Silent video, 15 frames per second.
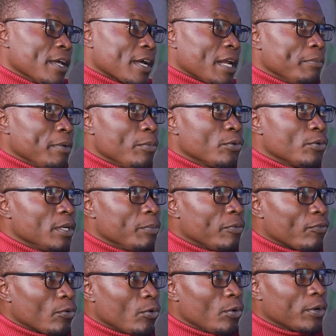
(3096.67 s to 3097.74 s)
can be able to
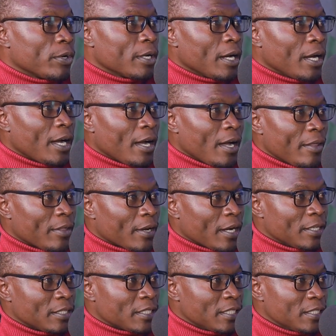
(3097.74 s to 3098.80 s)
leapfrog other
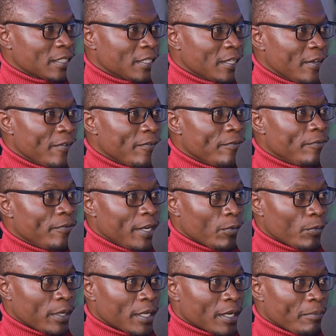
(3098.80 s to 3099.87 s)
countries very
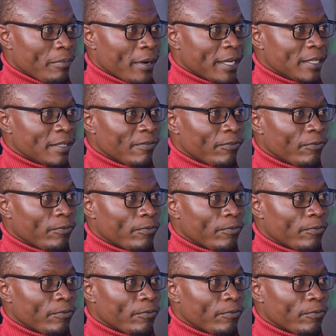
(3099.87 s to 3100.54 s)
quickly by